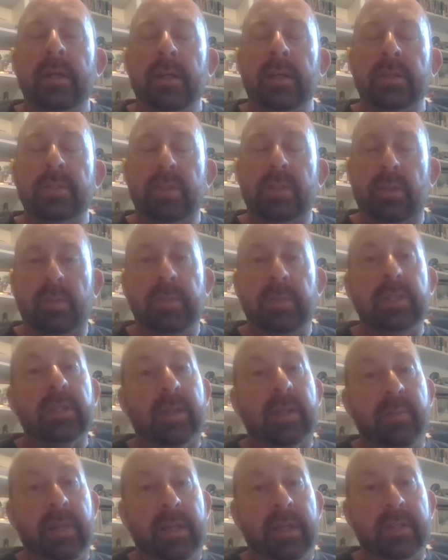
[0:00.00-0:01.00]
So the mission
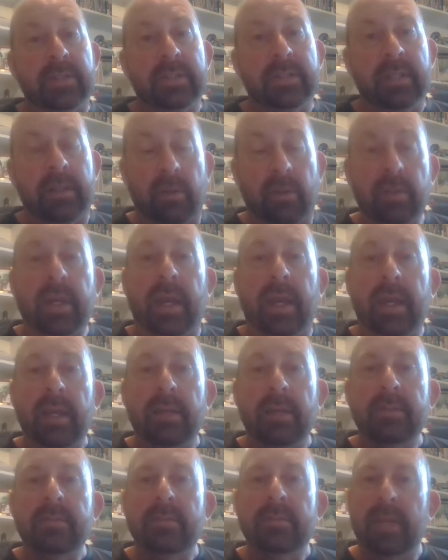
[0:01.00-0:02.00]
commander said, okay,
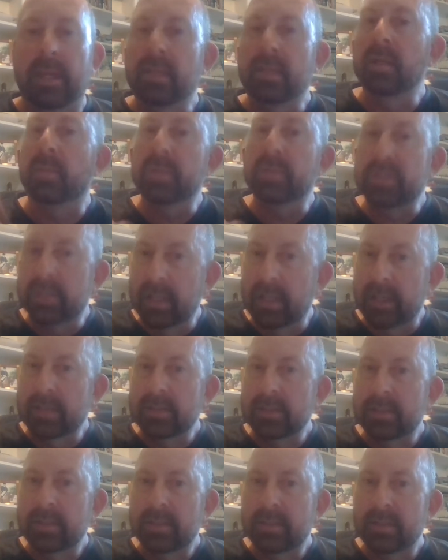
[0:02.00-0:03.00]
take number
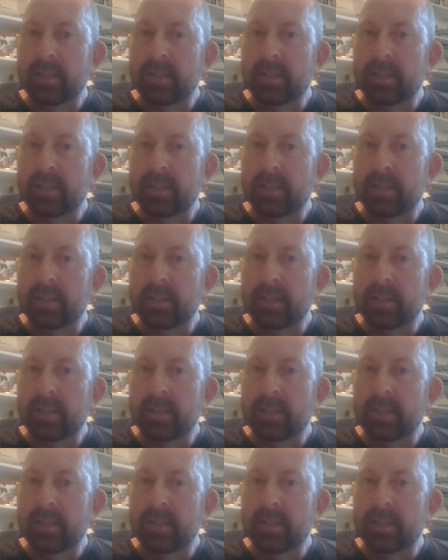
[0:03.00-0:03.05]
6.